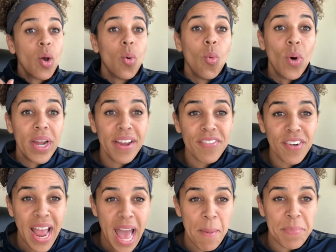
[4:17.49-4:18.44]

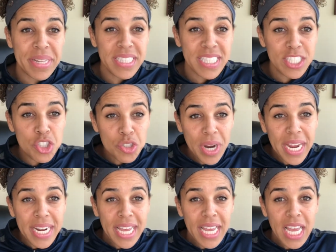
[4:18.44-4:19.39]
Whatever happens in
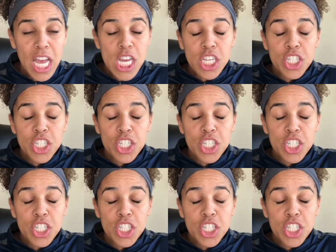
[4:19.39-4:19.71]
training